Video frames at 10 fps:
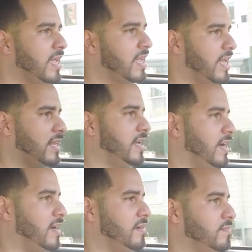And
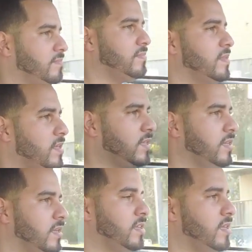
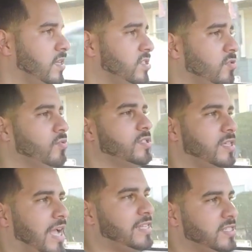she was
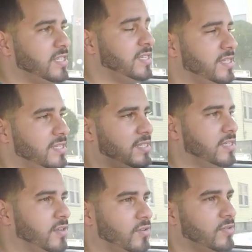actually,
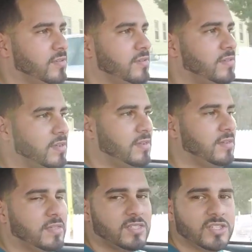you know,
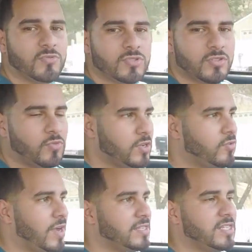she was the one
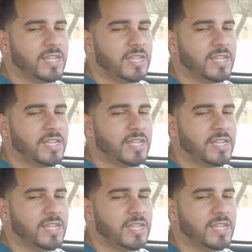who actually